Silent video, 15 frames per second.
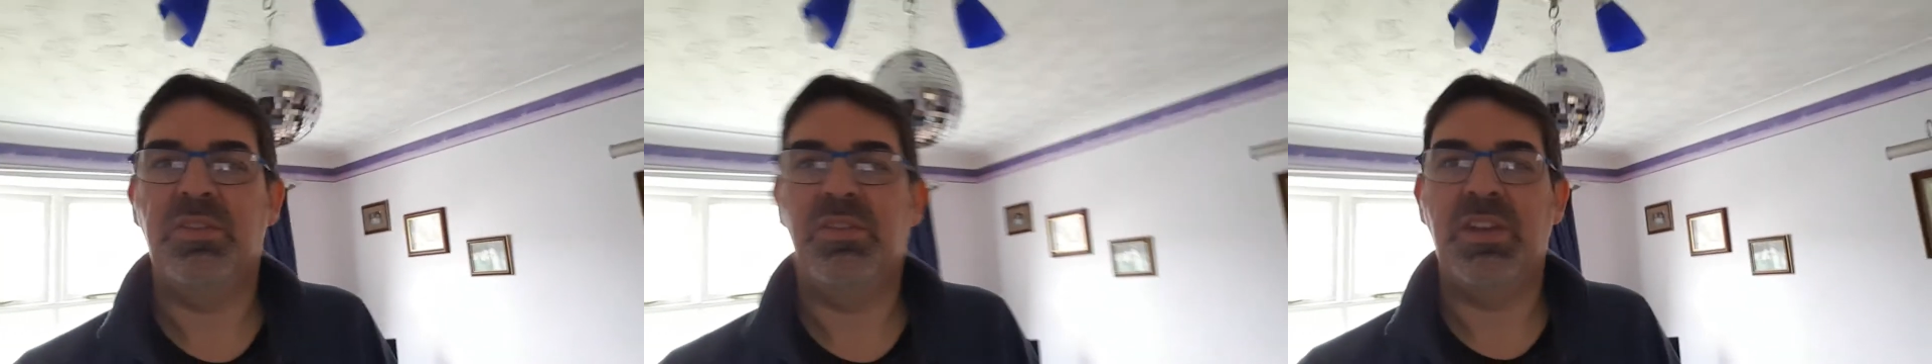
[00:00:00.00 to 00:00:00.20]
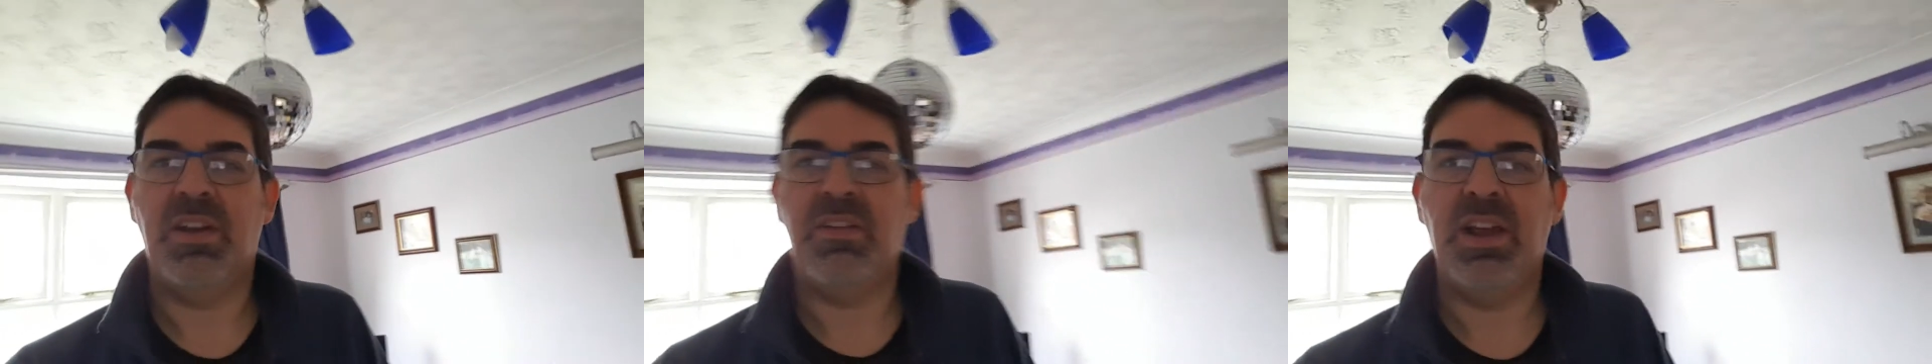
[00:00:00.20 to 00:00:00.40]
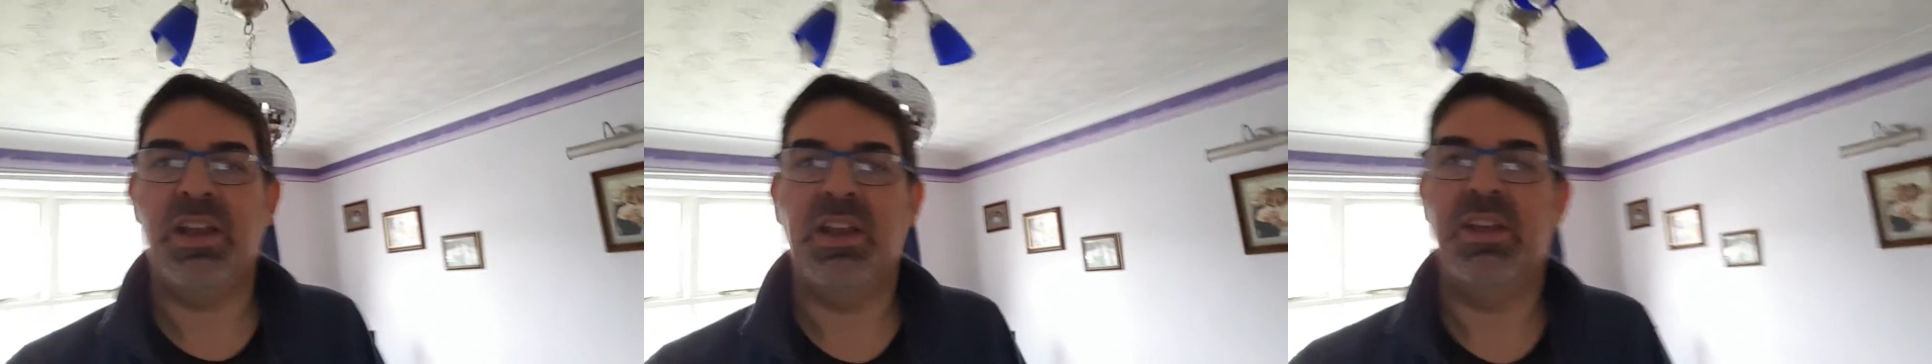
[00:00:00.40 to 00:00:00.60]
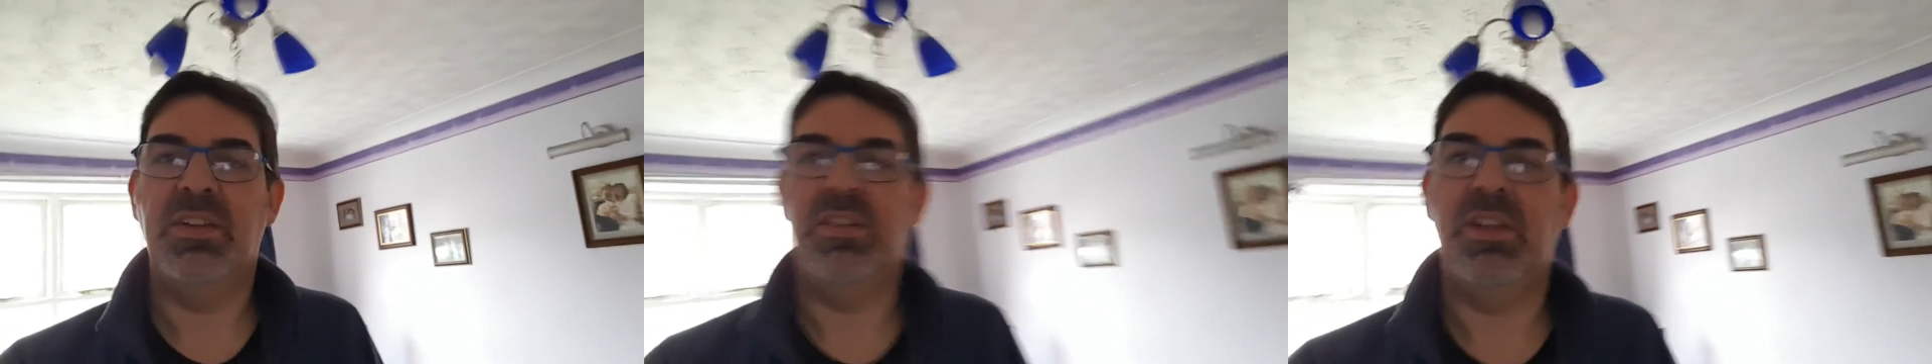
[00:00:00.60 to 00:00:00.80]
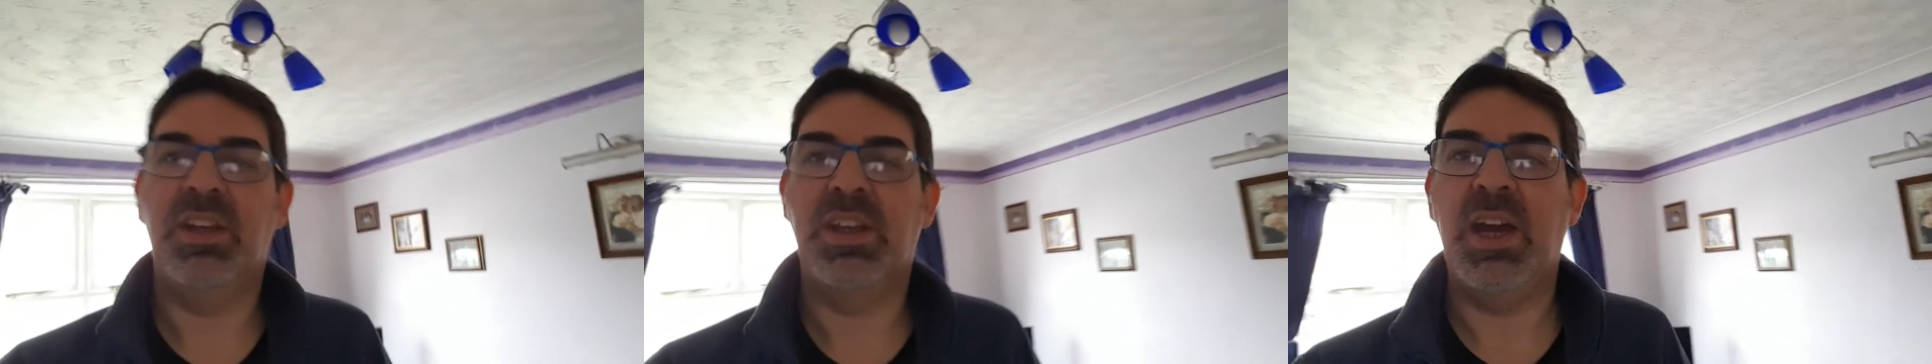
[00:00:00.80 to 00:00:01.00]
directly
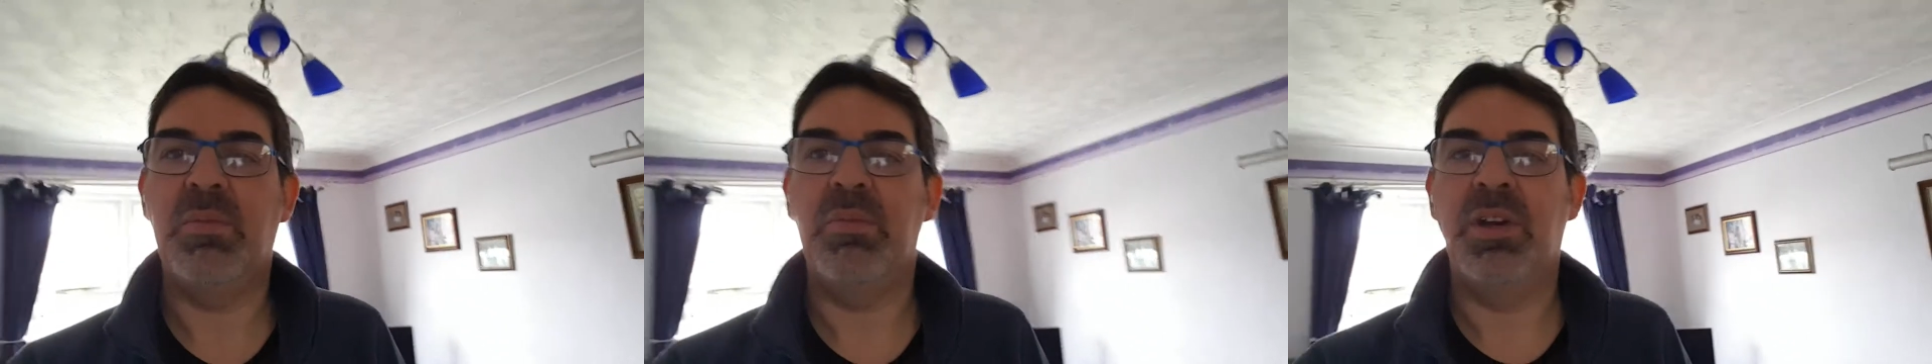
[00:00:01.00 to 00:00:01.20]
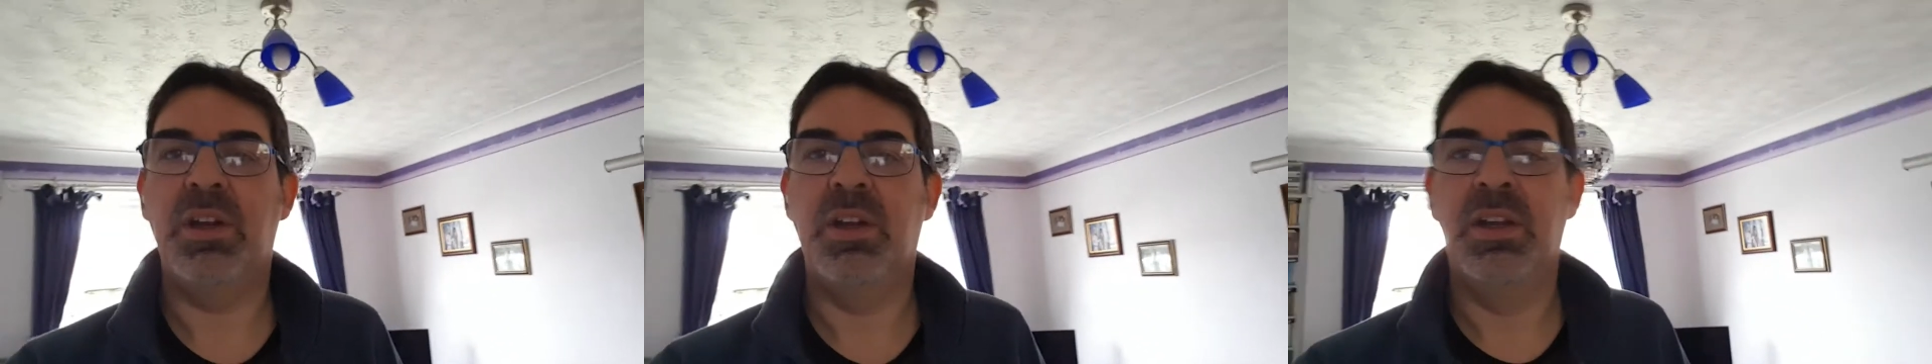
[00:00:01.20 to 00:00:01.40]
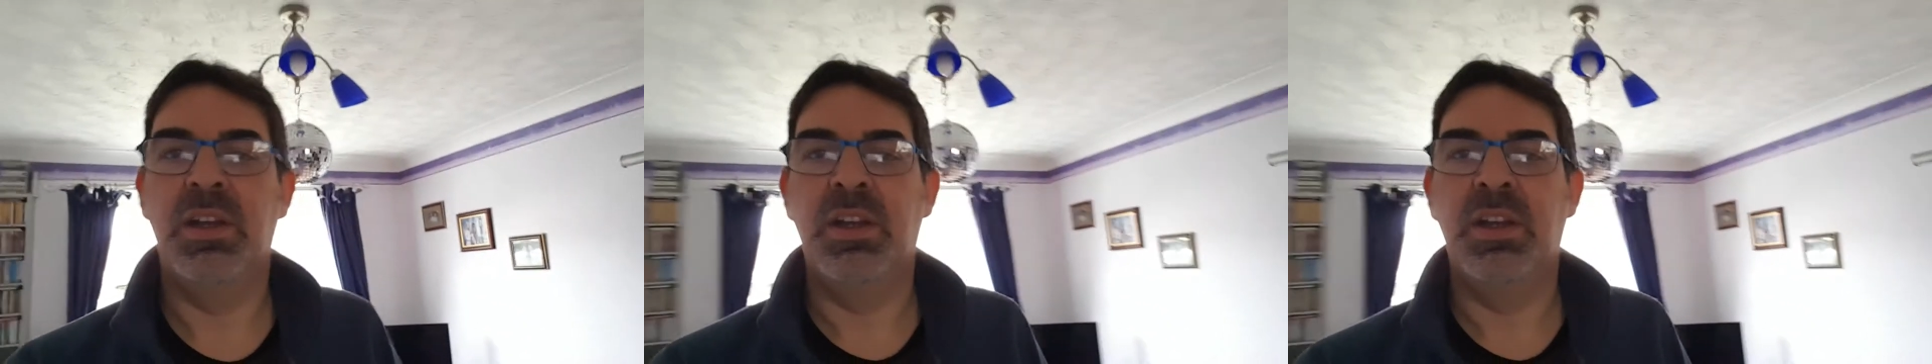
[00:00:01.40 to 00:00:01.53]
into your camera.